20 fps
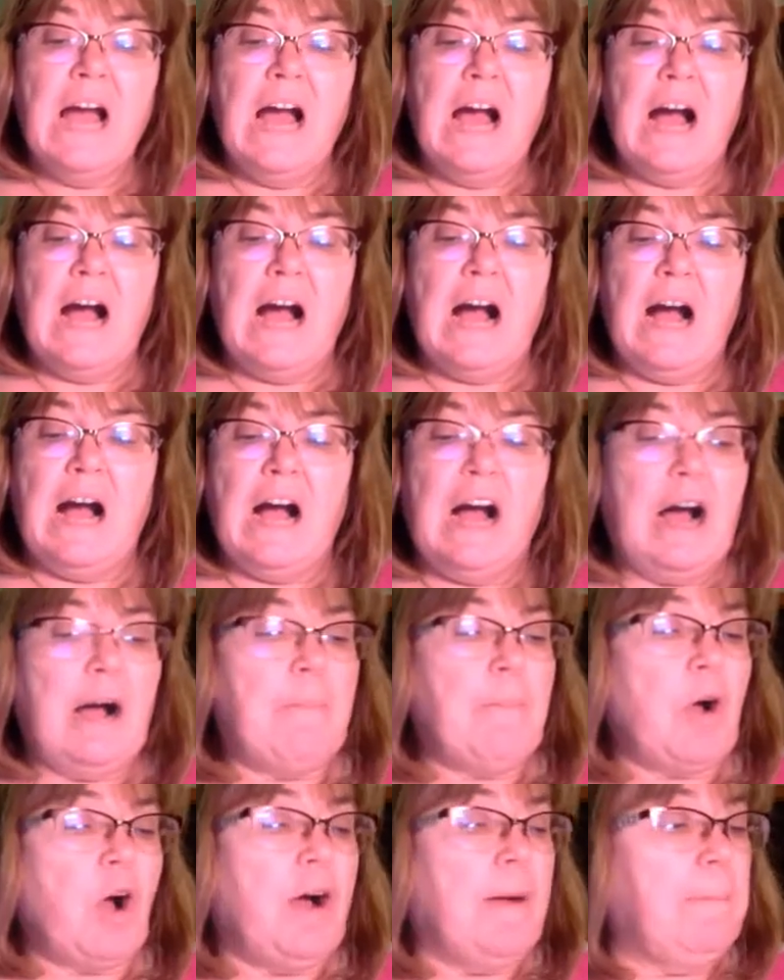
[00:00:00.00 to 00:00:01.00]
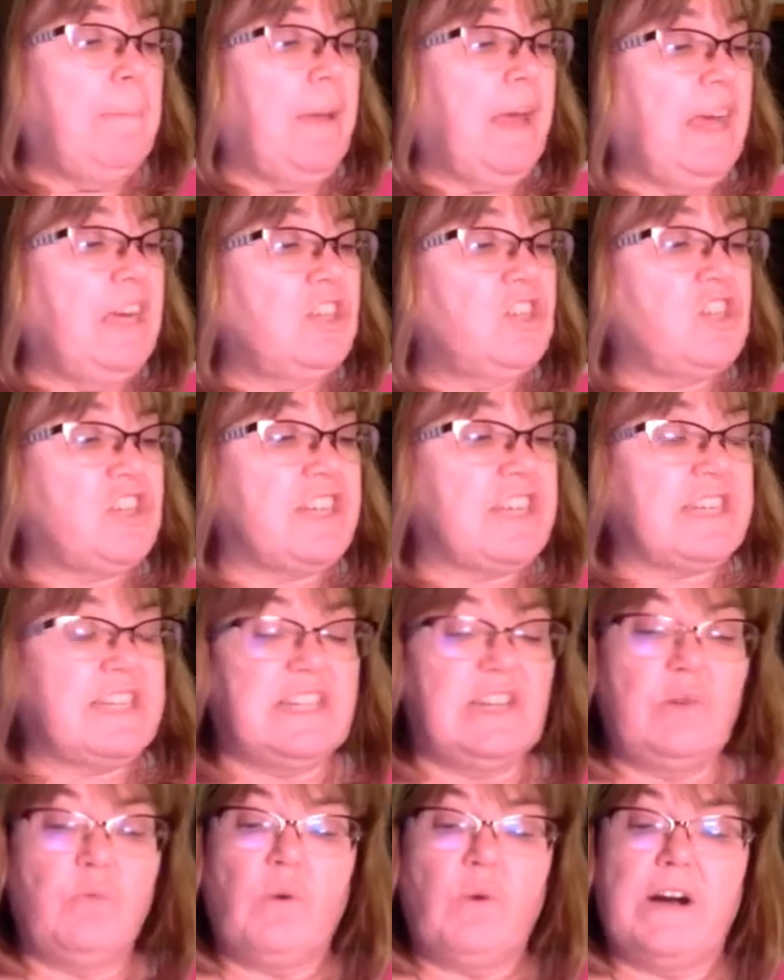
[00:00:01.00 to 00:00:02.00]
On page
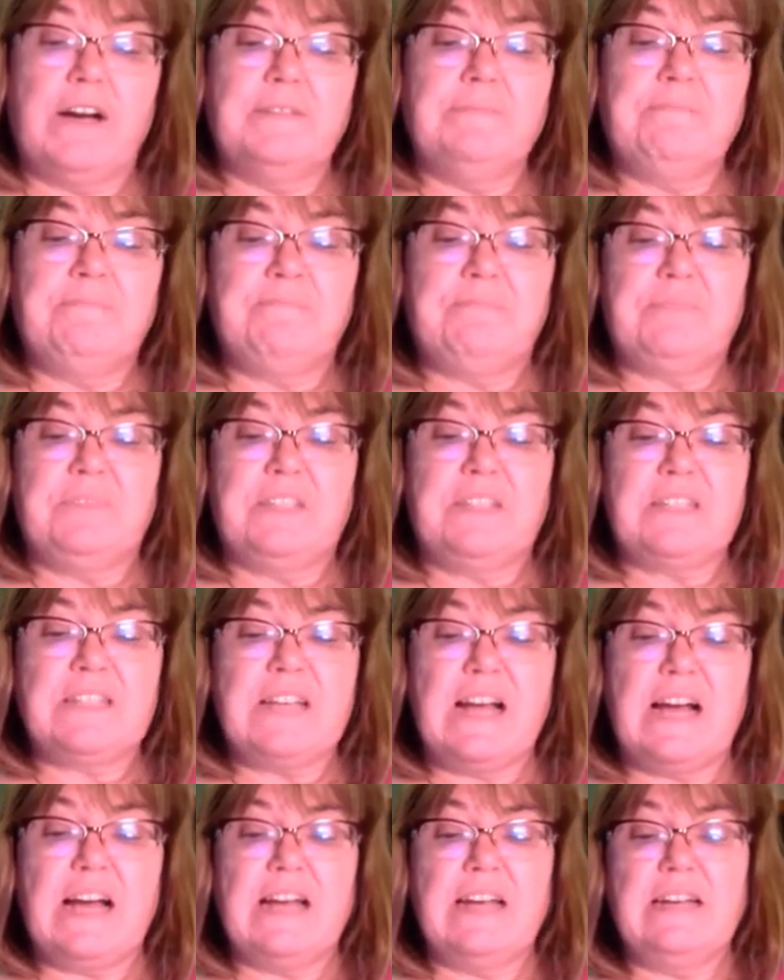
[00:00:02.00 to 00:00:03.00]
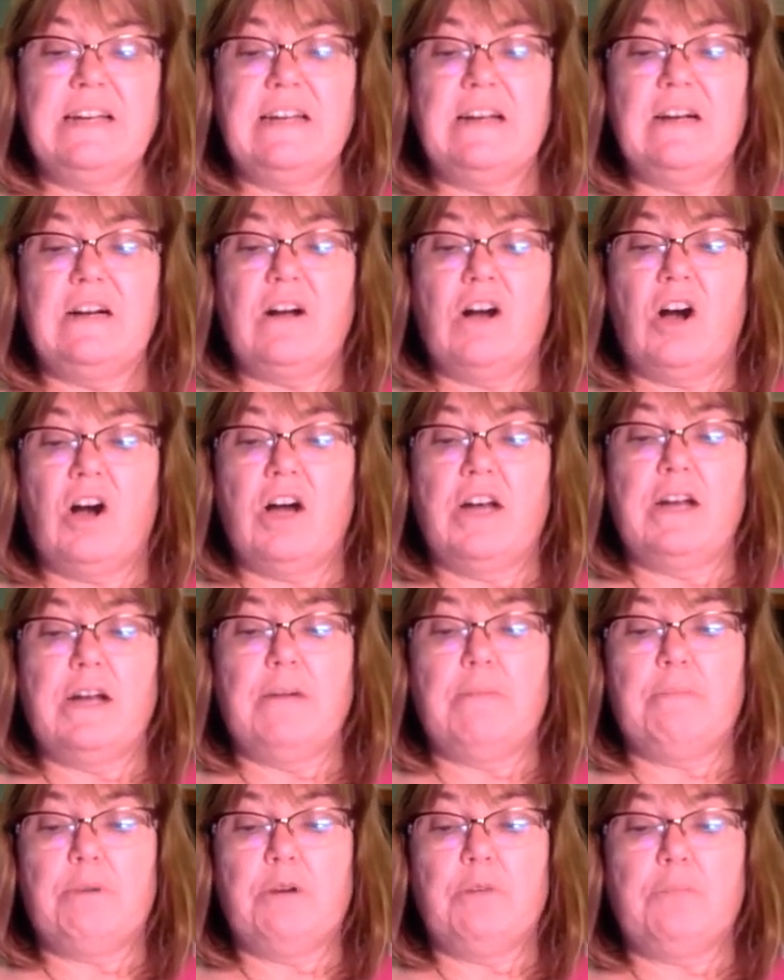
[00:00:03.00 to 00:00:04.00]
61, decide on
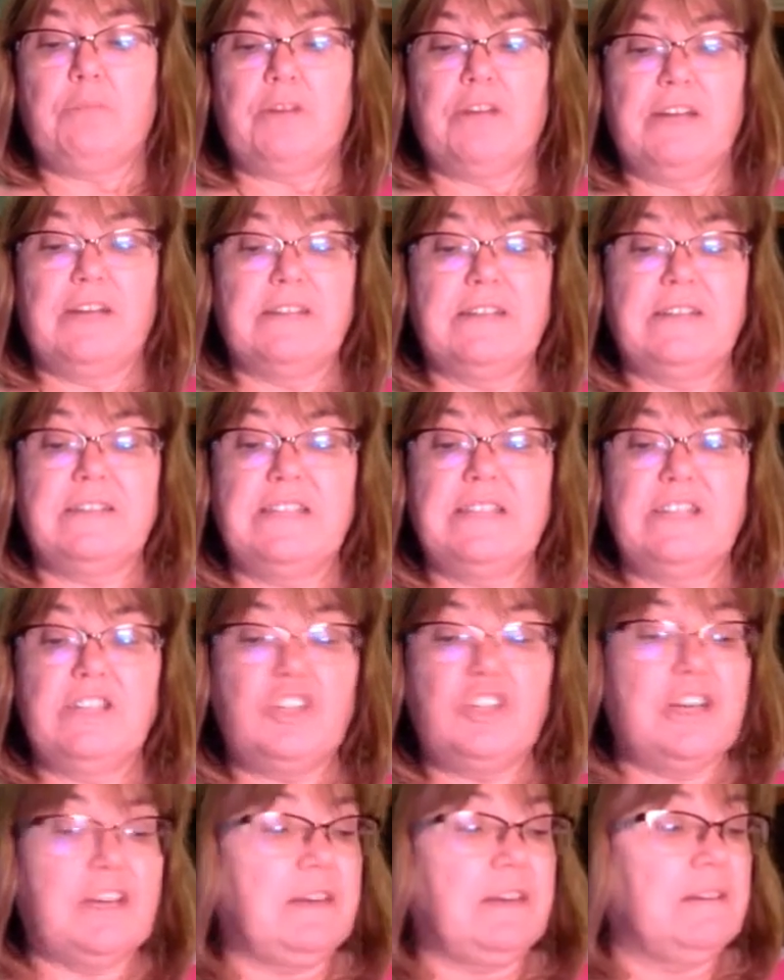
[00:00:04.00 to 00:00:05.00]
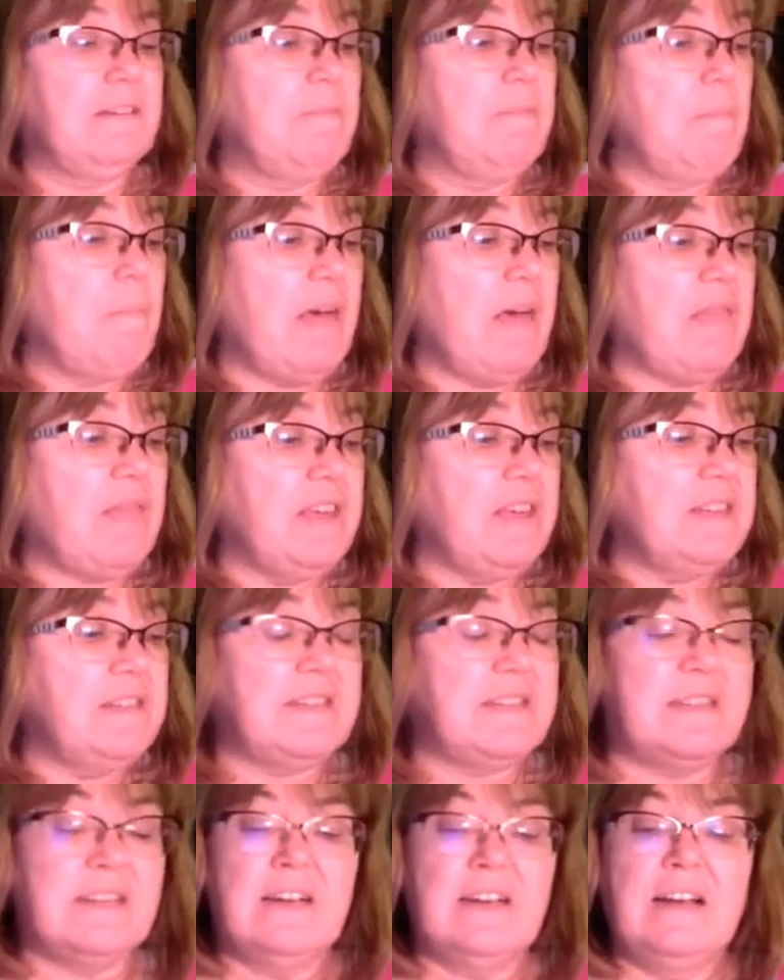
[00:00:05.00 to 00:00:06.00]
appropriate teaching methods.
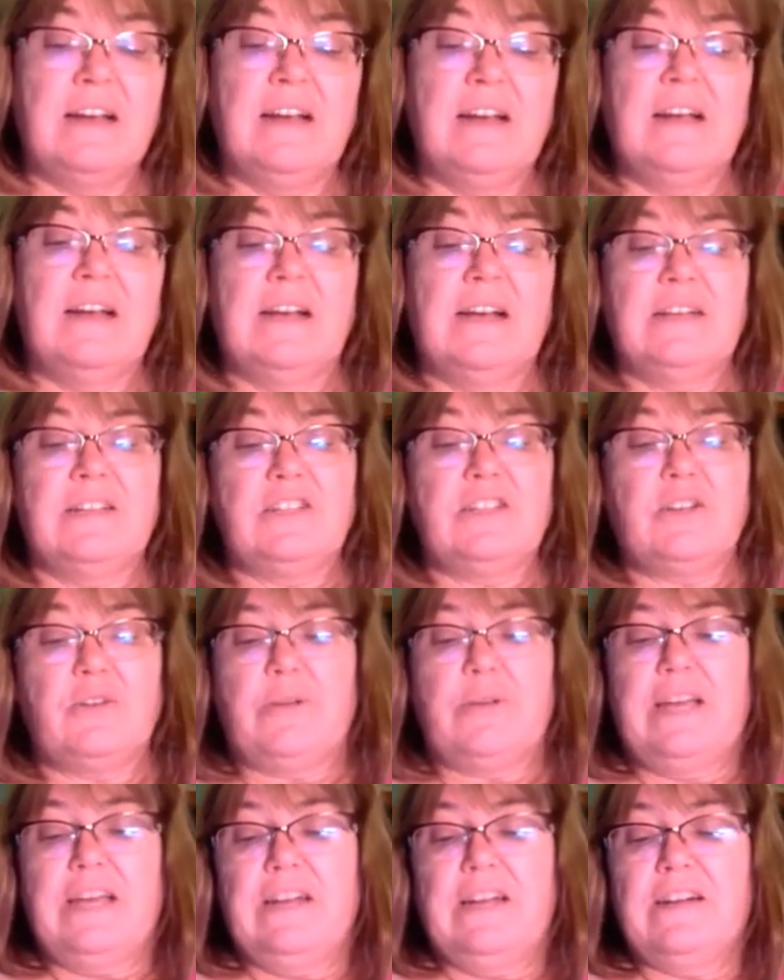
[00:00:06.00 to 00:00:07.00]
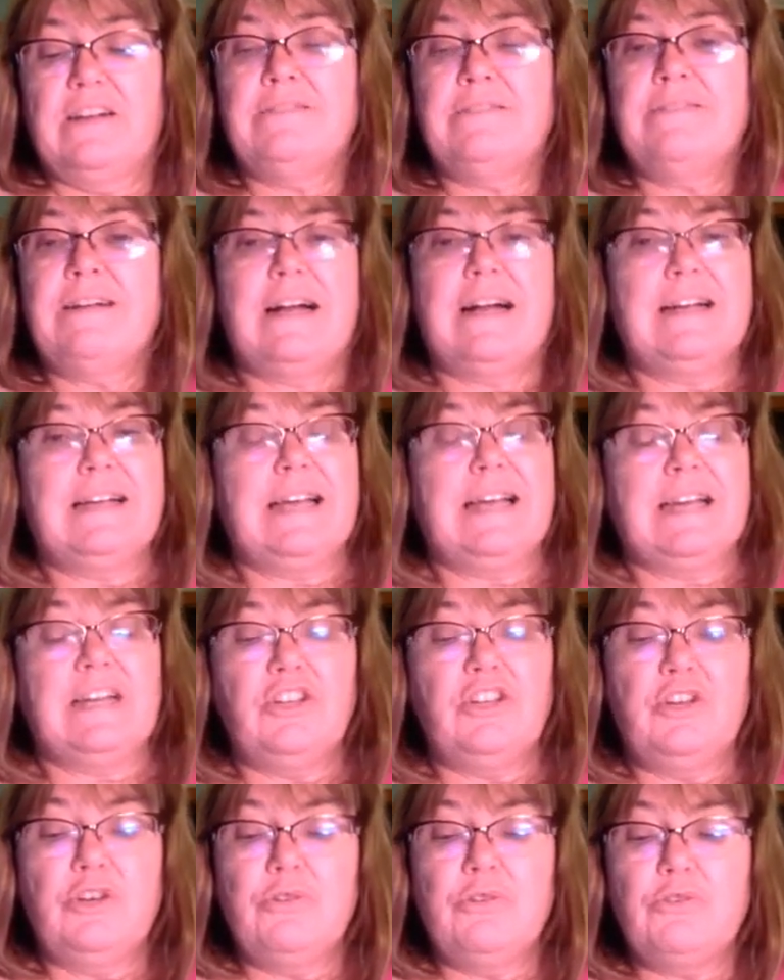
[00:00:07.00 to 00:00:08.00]
So here, again,
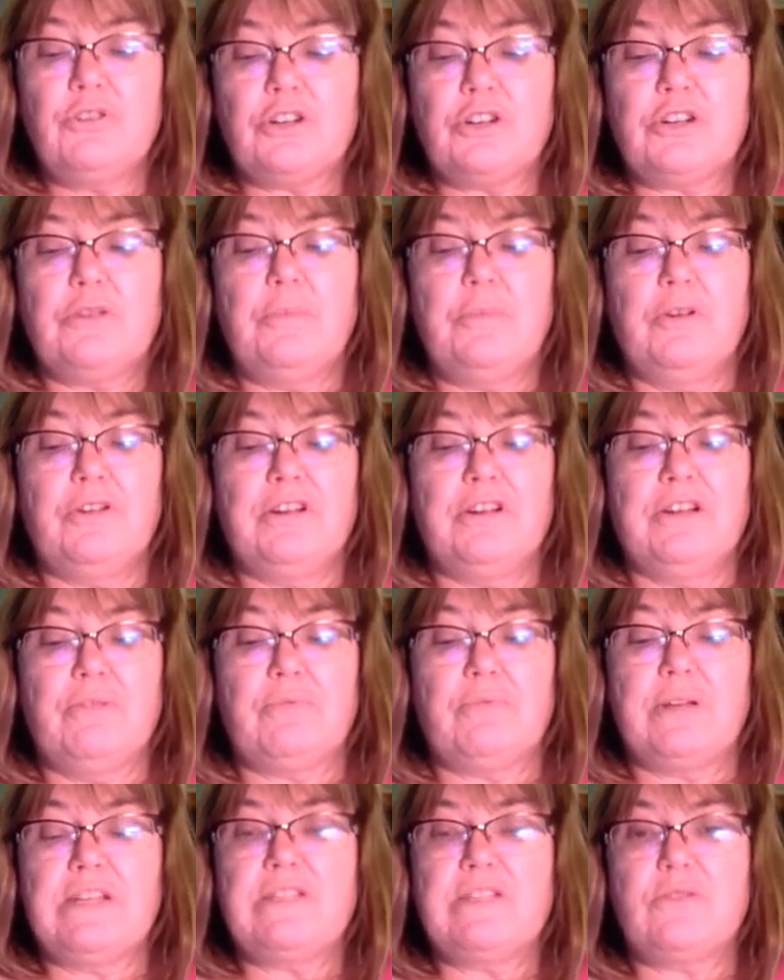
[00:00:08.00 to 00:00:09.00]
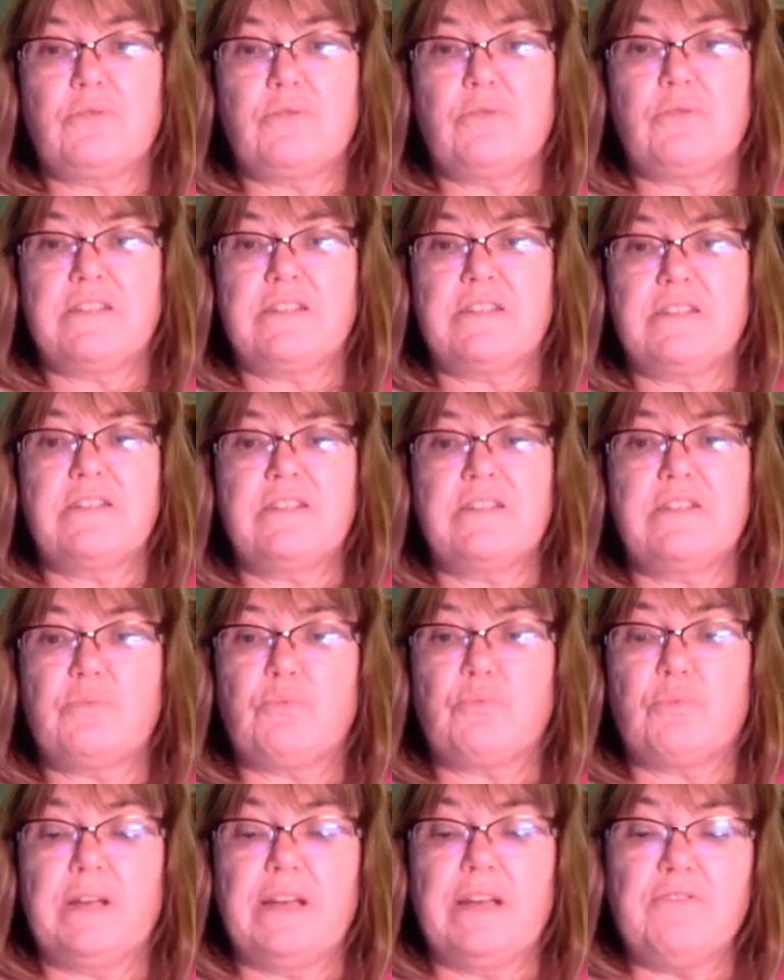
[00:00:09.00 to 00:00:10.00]
use your community resources to
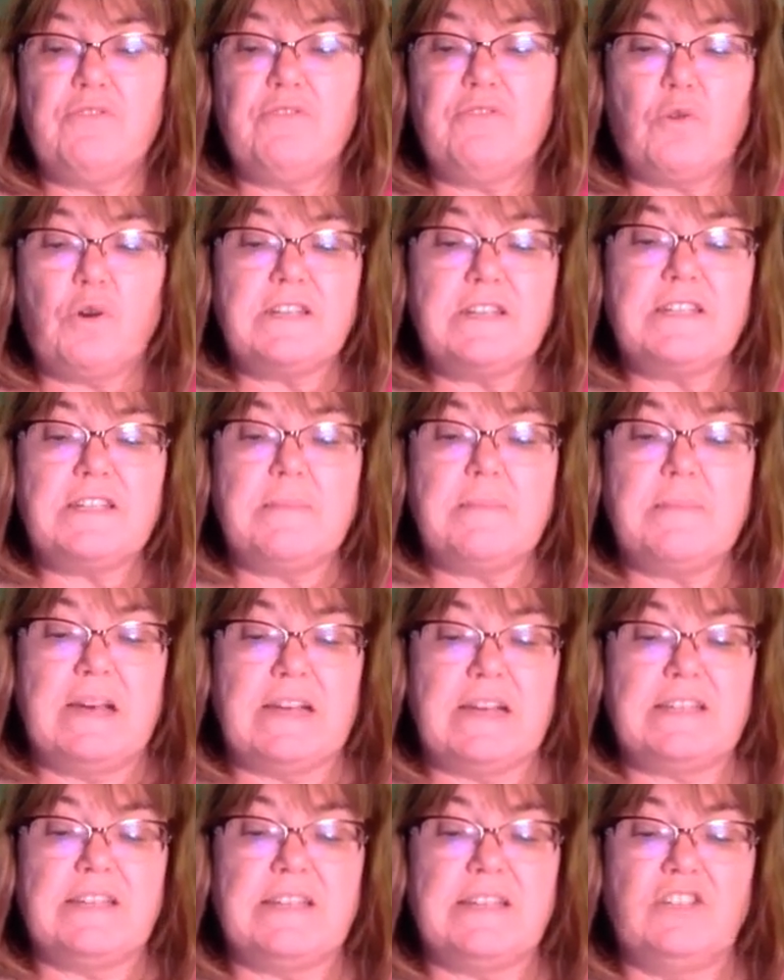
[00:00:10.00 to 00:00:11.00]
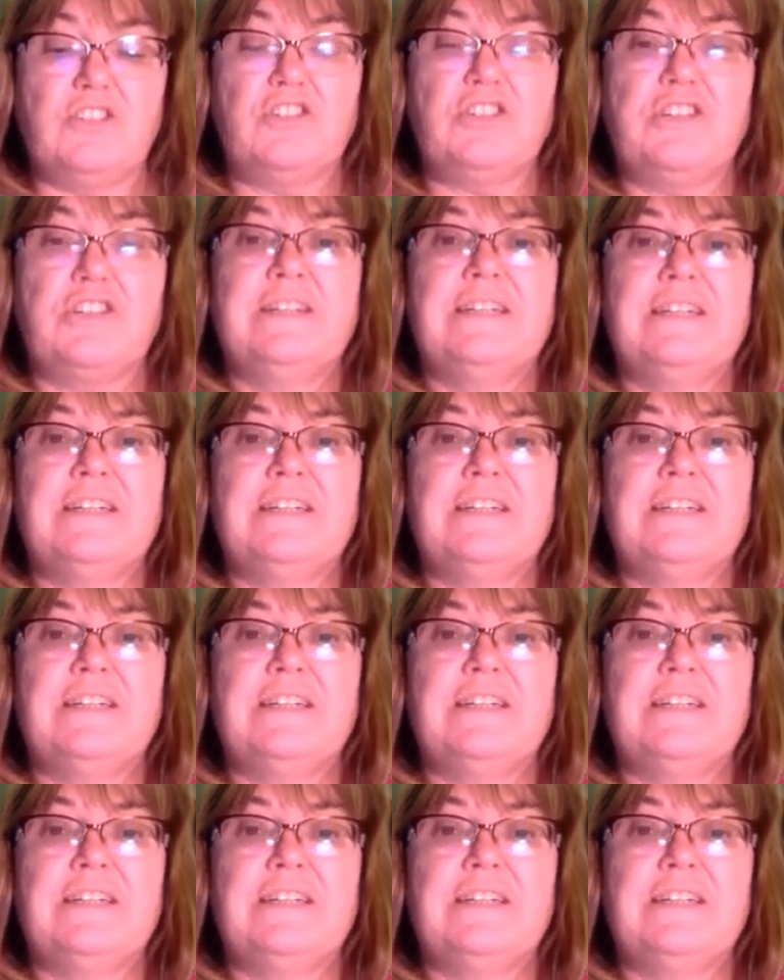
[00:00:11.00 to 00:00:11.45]
reinforce the message.